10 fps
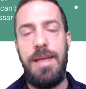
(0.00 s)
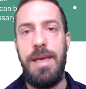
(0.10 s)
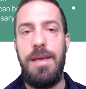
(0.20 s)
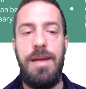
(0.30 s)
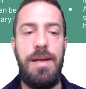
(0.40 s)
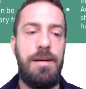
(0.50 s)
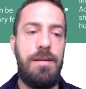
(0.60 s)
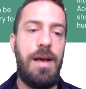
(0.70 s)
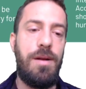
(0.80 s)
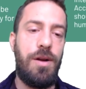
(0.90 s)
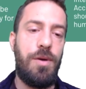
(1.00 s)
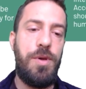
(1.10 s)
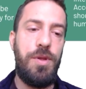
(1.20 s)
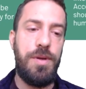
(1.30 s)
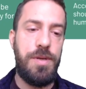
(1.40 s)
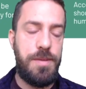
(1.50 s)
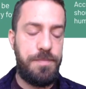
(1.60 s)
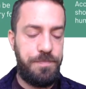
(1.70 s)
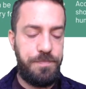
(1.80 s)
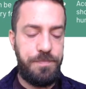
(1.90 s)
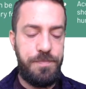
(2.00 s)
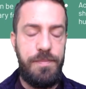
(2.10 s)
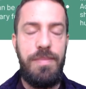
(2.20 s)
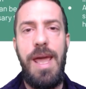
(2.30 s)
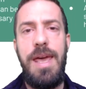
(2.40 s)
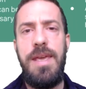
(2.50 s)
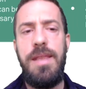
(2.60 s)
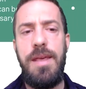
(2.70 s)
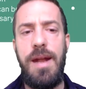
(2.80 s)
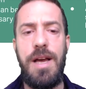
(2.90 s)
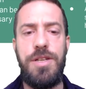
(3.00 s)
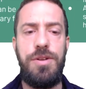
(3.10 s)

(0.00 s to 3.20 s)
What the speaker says: in regular computers. And the interaction